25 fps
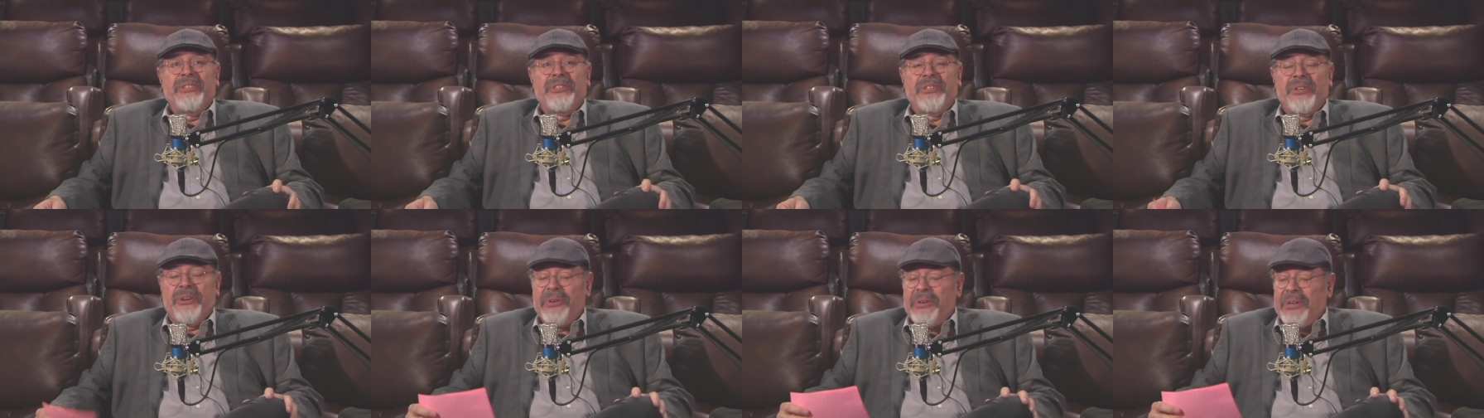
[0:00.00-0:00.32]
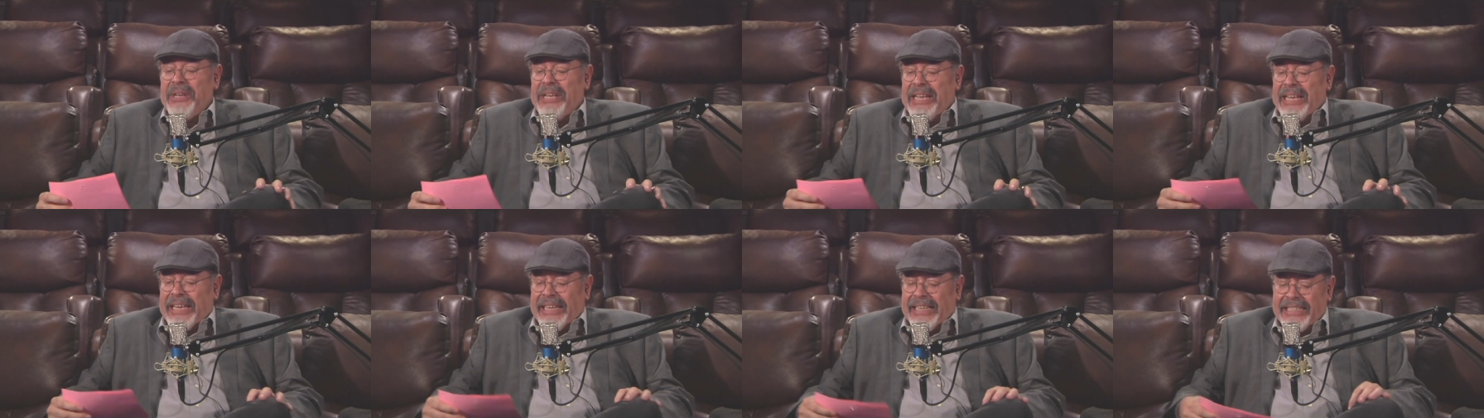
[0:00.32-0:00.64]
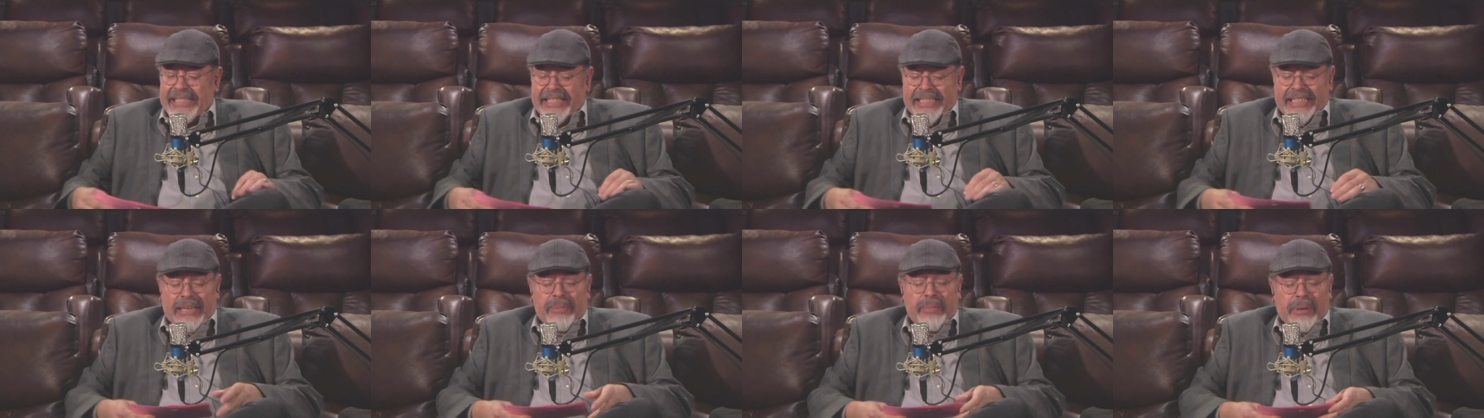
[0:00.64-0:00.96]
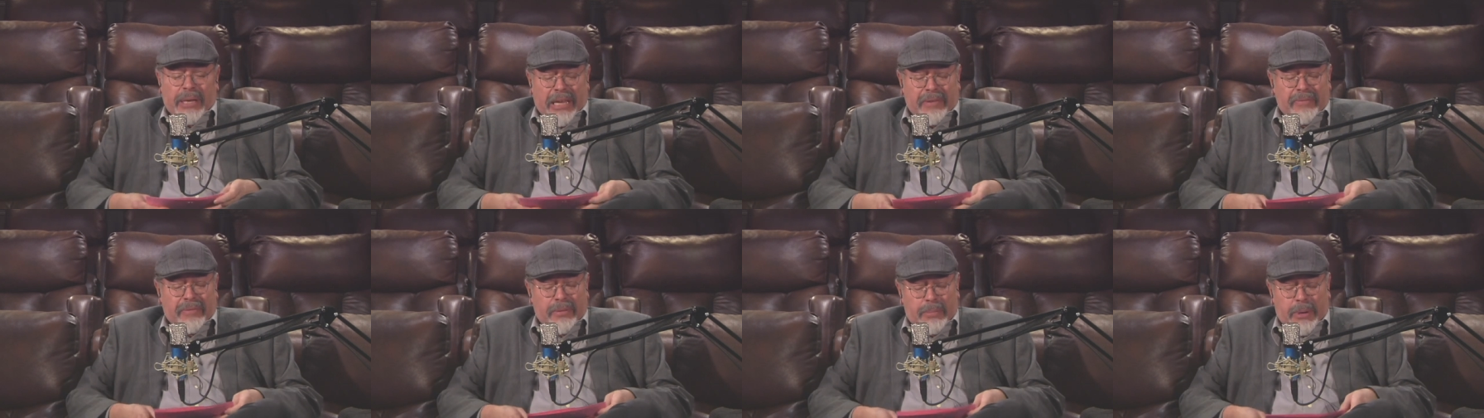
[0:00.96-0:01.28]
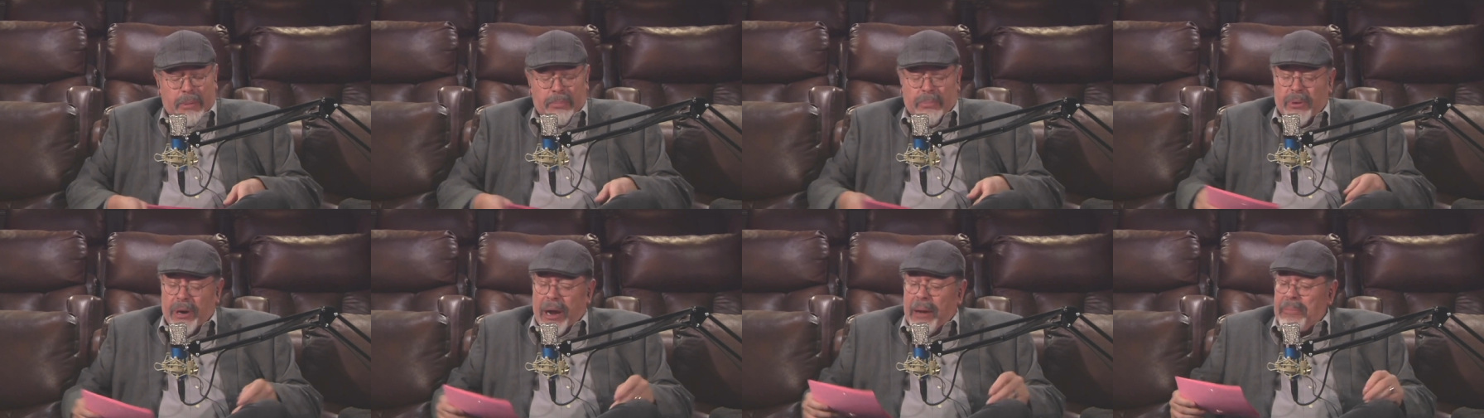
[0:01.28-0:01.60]
So listen, let me give
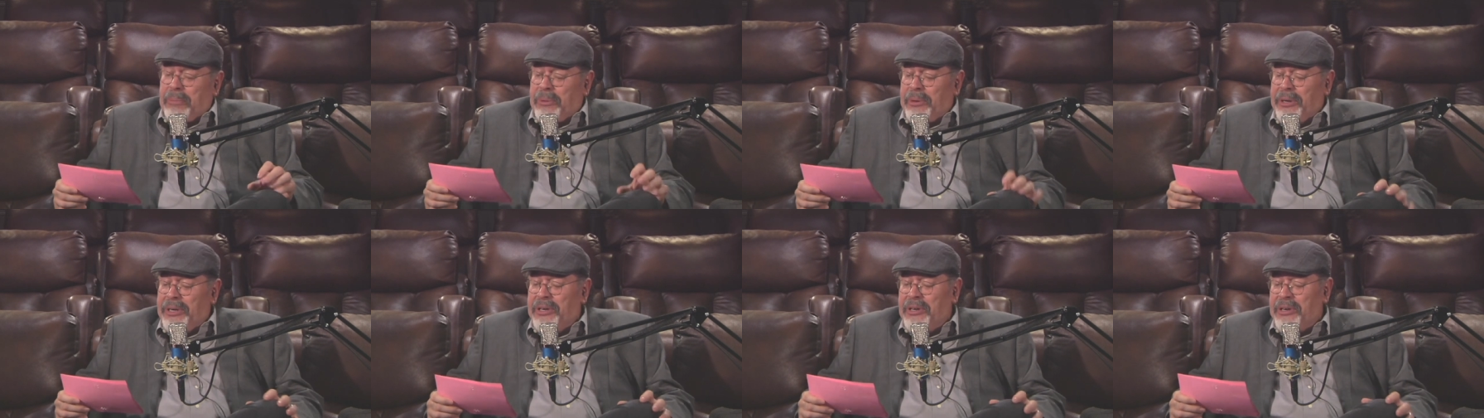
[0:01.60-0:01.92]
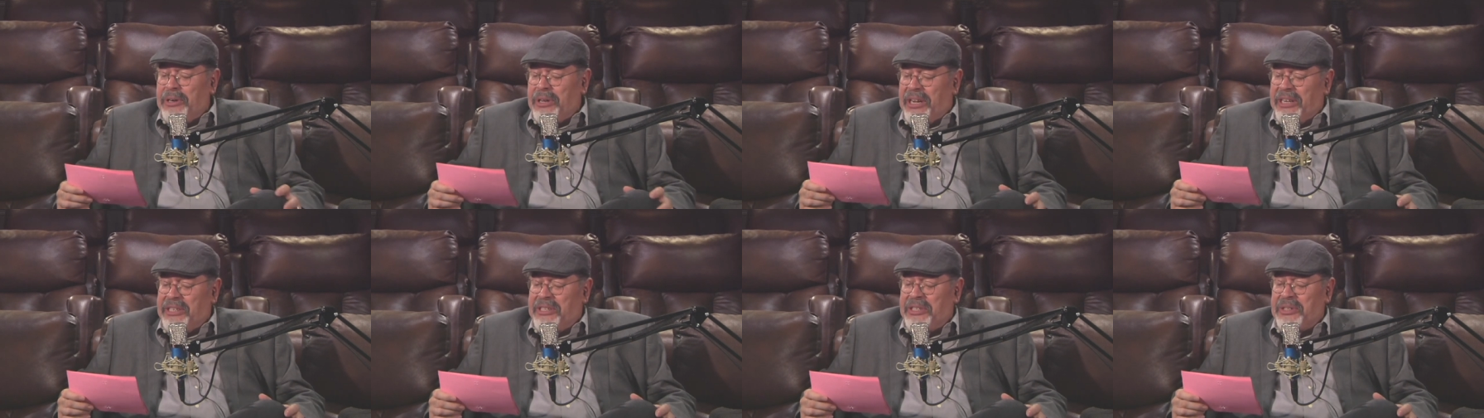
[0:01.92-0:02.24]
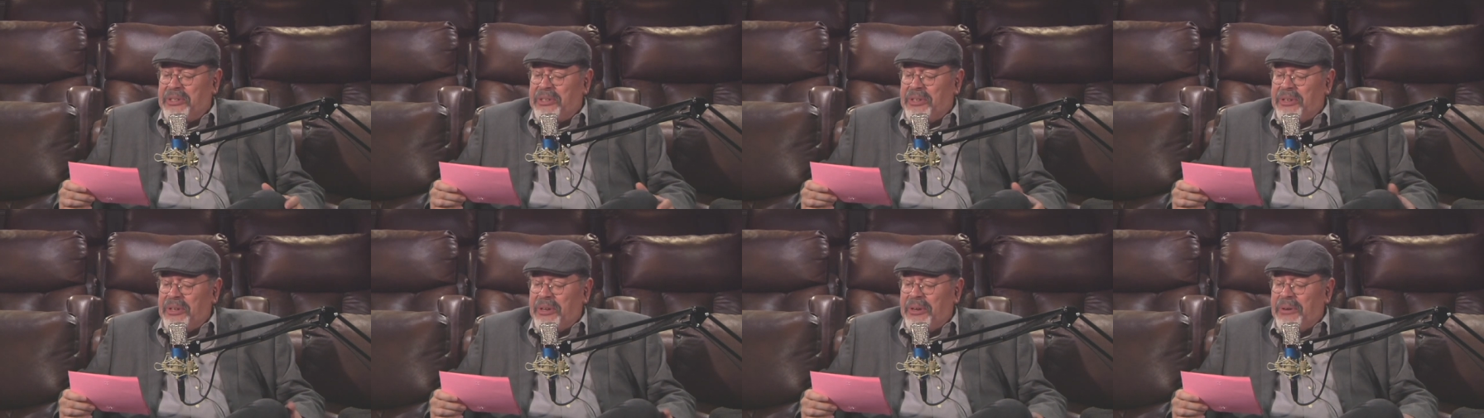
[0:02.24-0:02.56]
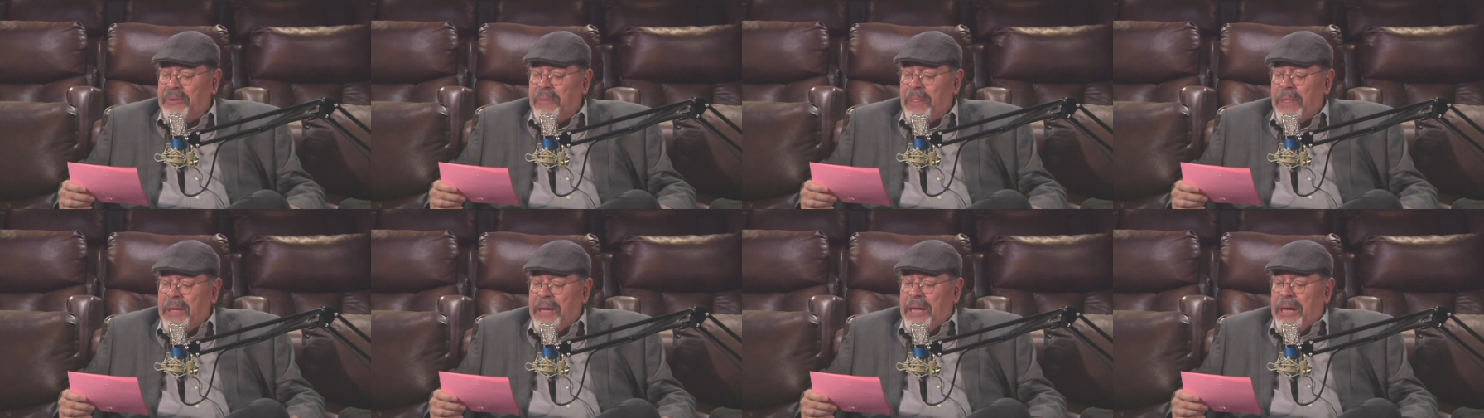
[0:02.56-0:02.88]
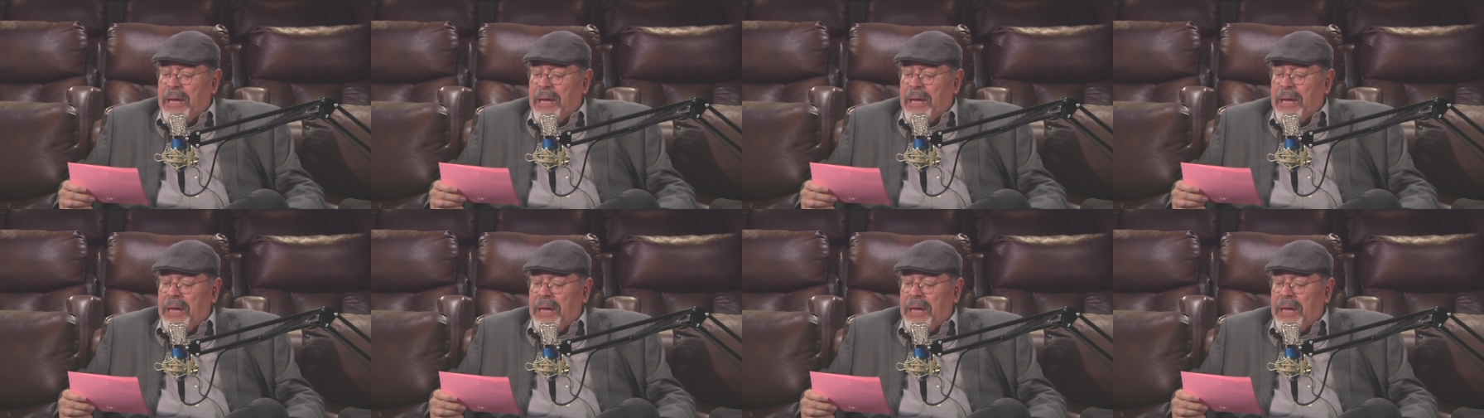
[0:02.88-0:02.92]
him a proper introduction, though.